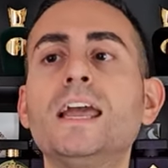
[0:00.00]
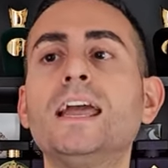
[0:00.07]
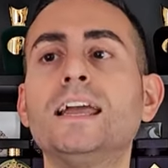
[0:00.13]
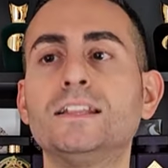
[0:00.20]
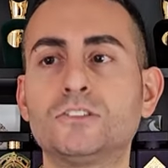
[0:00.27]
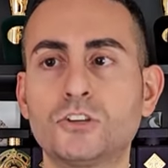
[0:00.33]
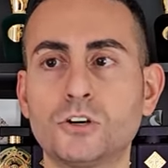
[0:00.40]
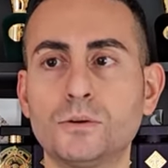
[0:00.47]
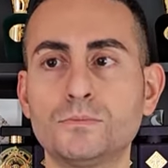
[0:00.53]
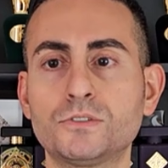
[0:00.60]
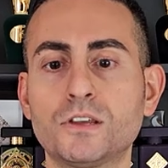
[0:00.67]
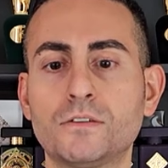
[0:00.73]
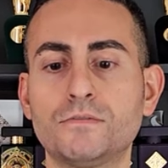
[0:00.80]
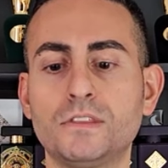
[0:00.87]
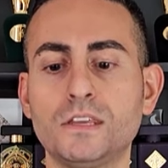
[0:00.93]
In terms
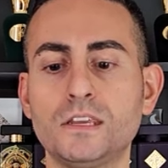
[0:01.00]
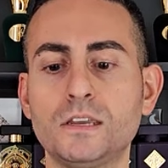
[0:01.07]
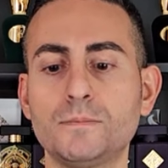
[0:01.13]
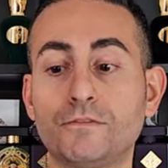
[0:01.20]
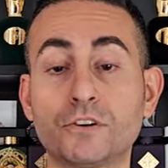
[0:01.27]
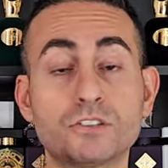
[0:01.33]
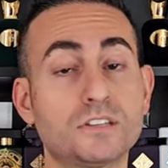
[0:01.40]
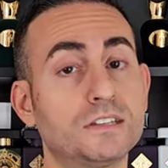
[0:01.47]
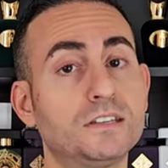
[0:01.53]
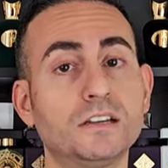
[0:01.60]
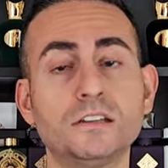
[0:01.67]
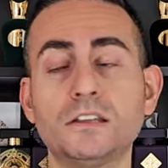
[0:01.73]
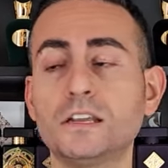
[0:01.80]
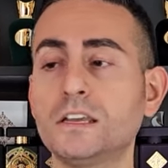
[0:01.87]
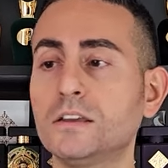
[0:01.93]
of the
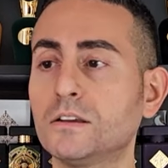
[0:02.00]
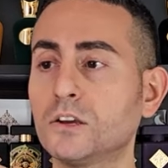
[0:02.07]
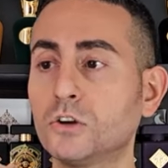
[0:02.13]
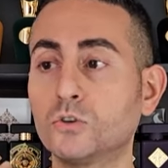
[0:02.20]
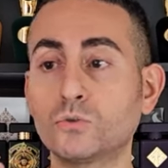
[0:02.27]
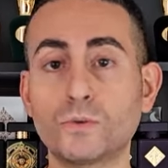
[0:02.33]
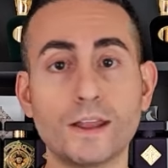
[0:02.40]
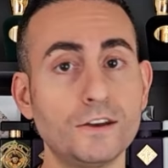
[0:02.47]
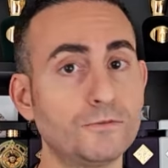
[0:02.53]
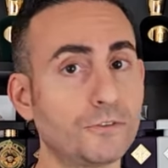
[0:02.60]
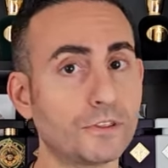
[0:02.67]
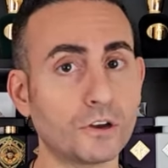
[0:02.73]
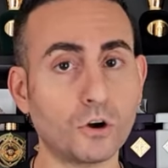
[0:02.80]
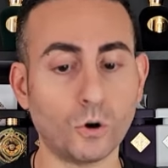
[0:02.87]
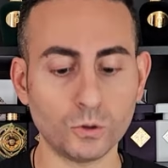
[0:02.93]
versatility, great for
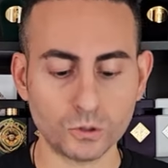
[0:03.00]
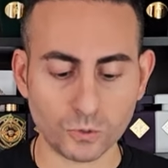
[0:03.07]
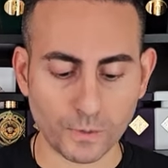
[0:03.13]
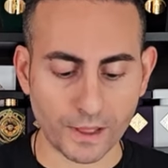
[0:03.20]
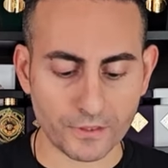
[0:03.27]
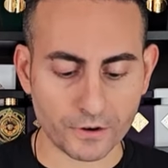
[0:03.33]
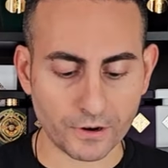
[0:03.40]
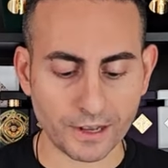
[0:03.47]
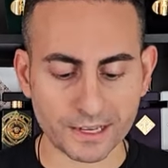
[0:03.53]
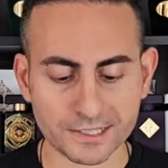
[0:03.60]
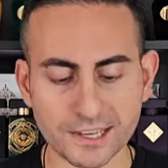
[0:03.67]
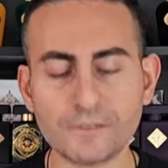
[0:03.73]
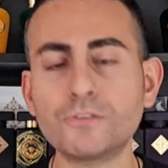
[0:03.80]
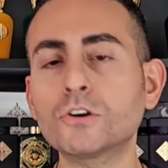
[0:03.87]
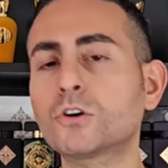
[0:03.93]
the colder weather,
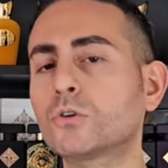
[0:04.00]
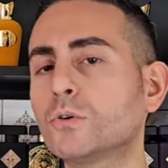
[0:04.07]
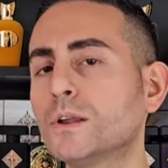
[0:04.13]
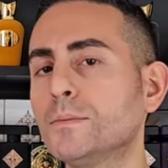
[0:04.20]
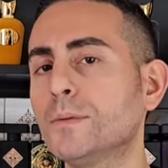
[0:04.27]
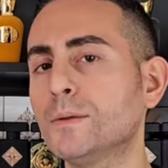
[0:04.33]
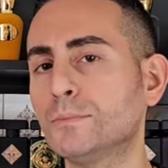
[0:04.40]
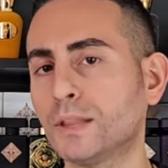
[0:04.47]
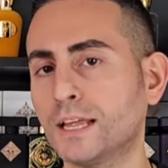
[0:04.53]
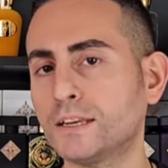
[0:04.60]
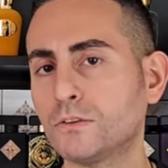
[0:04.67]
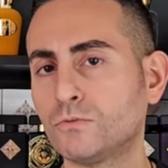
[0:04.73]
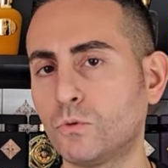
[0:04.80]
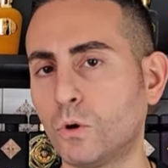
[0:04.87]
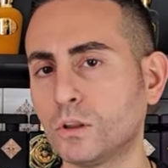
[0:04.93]
except for Creamy Blend
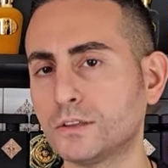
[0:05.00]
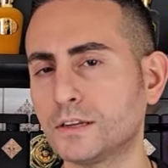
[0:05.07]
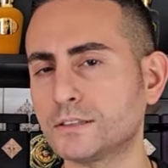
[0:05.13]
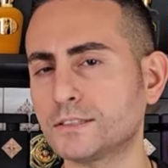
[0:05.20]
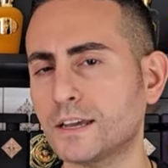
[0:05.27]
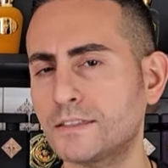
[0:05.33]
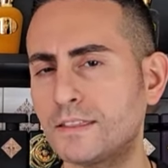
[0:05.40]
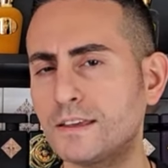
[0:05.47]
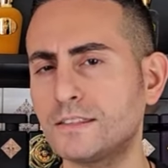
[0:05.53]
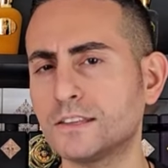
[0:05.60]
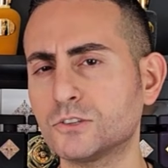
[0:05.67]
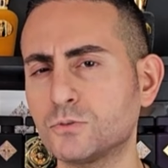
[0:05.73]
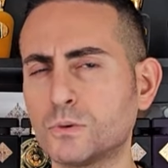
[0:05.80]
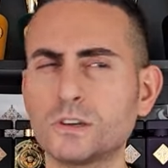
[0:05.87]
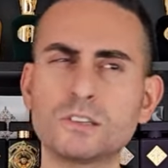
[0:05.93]
of Walnuts. I think
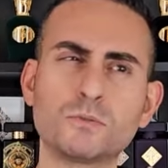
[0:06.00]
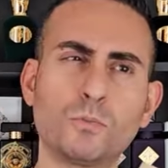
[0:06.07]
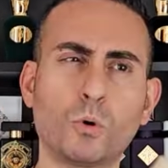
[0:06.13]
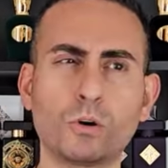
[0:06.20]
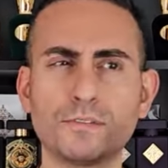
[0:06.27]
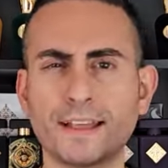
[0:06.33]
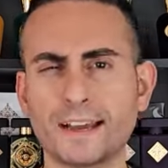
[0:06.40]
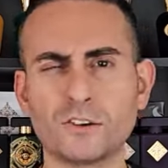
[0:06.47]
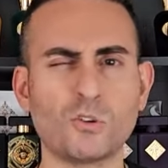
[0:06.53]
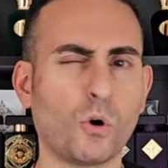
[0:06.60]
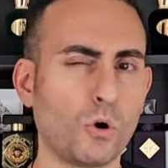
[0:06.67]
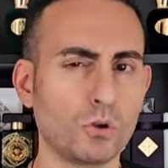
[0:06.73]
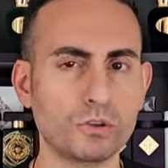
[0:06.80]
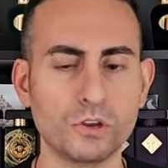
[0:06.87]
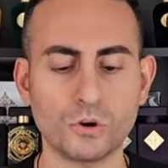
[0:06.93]
this one is more of like an
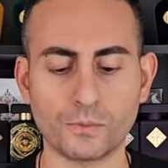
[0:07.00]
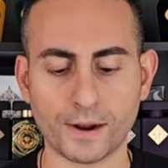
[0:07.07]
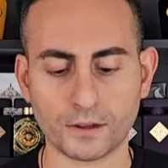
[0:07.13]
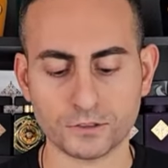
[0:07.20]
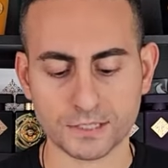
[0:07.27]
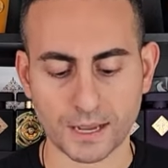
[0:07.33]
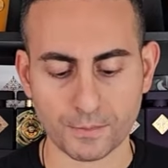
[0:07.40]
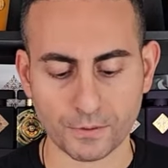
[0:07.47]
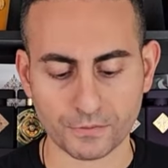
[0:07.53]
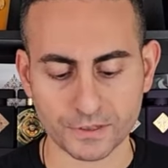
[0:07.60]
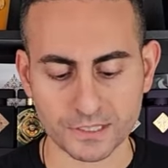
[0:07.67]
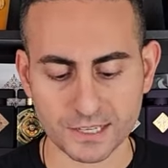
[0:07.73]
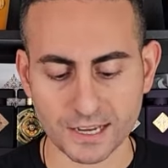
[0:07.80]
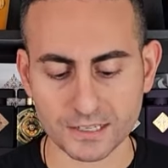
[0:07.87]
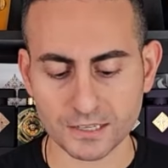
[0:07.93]
all year round type of a
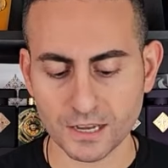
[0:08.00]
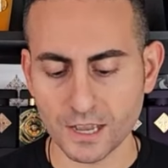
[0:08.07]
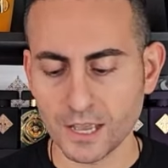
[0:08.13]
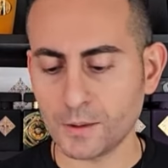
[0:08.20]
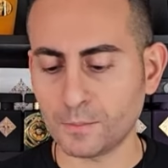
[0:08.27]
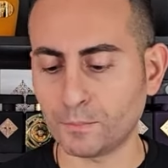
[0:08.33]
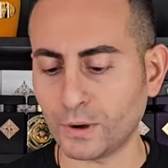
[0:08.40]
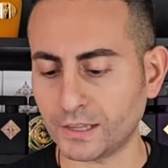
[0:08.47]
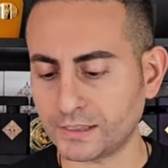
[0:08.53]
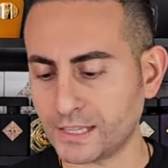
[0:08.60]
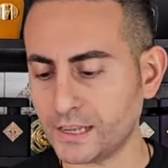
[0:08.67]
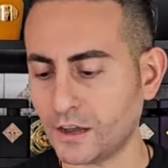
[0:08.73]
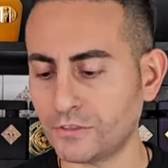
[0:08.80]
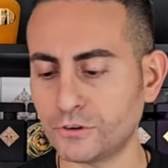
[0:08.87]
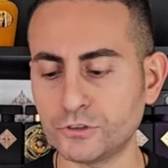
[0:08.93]
scent, but
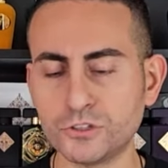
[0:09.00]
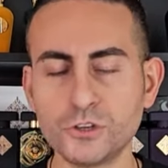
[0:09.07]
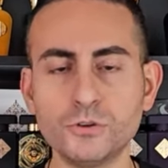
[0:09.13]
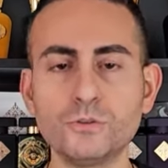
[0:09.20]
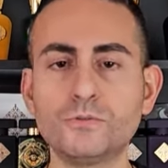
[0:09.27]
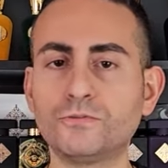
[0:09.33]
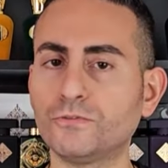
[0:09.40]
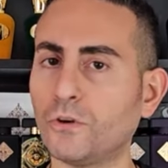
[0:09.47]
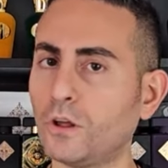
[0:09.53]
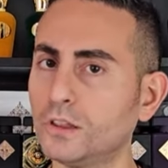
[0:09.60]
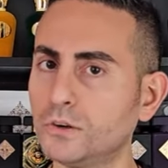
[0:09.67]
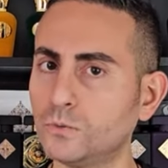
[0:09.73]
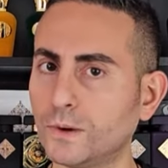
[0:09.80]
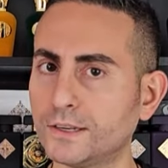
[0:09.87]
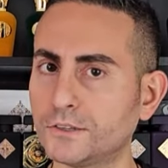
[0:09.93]
the other two, fall
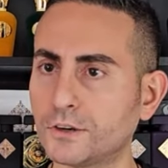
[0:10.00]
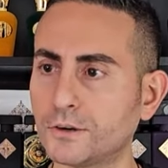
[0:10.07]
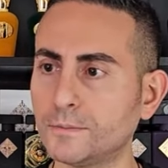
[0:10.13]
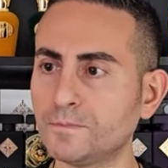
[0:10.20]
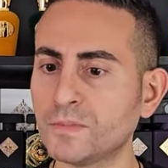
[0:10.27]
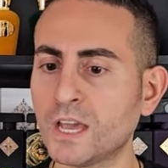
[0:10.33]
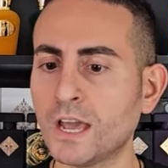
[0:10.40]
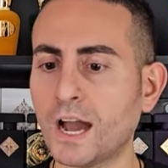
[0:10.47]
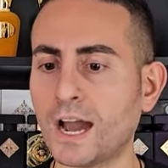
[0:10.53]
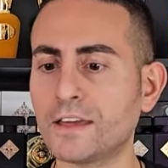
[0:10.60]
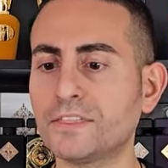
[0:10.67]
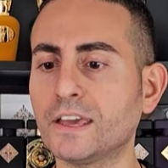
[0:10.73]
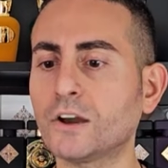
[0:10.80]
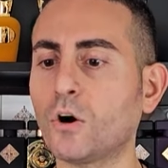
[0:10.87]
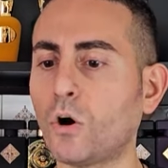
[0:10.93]
and winter. I
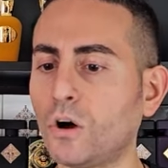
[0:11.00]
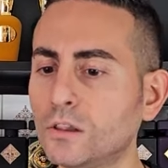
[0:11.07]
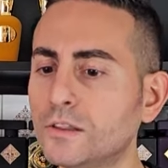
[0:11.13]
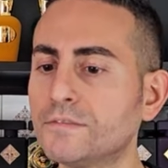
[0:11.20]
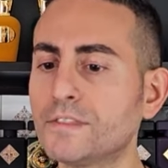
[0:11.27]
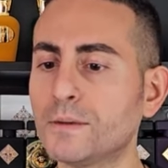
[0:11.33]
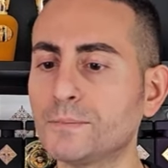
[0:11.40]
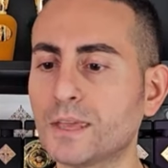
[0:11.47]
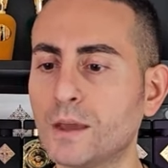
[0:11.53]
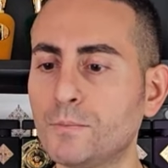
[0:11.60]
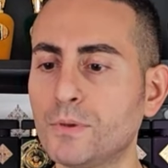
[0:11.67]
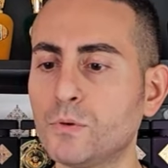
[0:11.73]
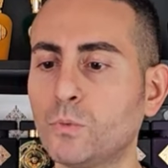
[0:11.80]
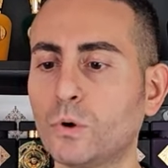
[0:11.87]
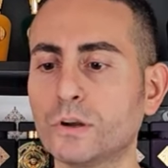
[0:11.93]
think all of them can
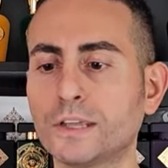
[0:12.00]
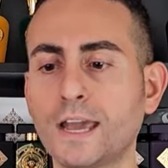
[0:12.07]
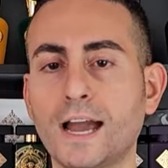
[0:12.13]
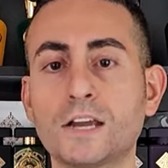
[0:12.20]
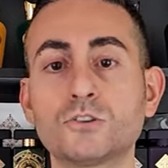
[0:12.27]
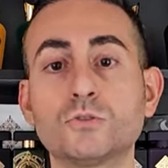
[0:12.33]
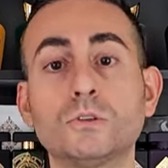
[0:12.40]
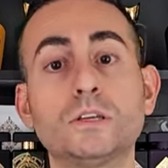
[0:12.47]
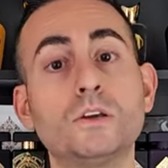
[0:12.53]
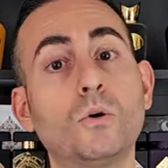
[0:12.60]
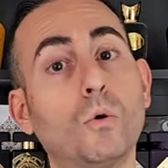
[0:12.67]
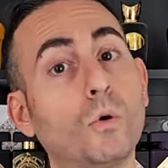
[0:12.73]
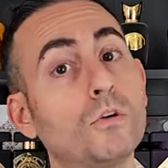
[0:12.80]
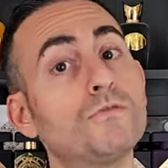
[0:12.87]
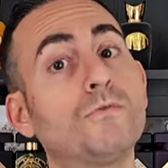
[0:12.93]
be worn casually
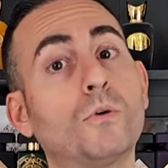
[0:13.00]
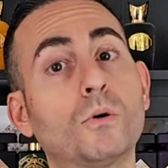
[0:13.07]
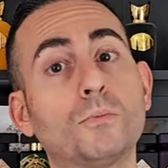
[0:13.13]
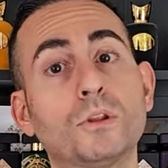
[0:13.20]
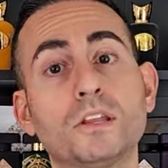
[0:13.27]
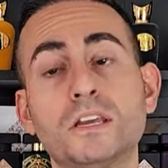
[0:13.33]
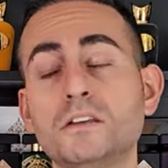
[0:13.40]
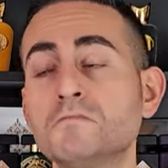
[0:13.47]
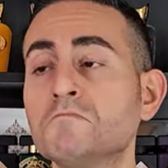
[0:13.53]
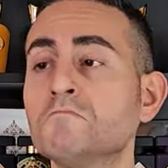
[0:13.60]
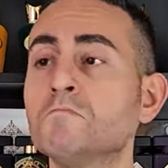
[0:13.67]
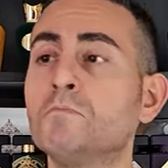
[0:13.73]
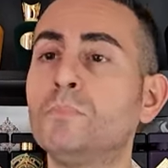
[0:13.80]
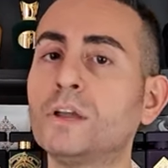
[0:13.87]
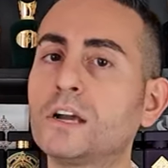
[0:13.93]
or formally.
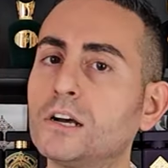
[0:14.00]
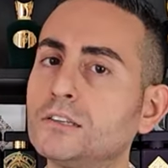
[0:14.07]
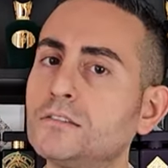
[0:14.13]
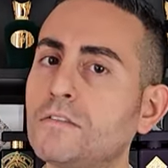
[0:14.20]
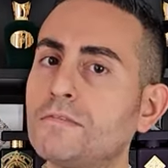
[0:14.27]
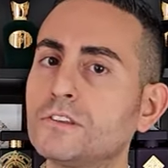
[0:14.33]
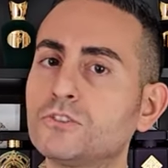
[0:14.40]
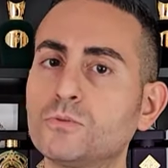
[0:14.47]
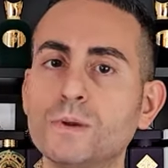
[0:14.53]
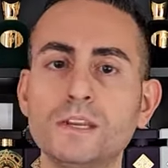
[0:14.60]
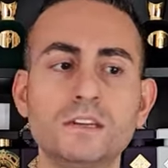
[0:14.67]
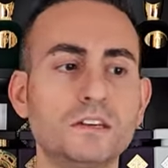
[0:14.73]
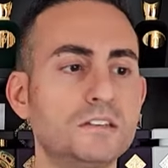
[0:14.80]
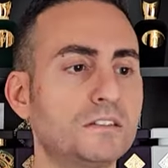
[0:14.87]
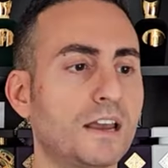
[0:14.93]
Because of the
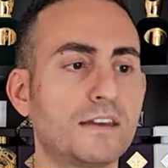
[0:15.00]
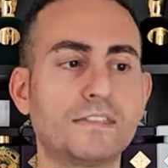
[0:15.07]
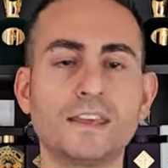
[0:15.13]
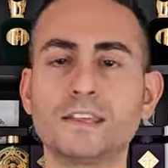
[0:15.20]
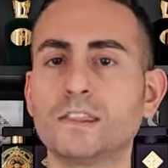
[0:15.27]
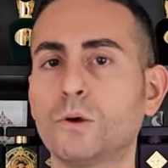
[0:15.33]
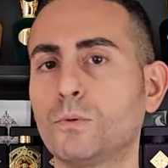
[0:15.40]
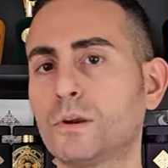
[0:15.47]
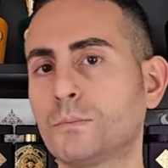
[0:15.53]
sweetness, I think they would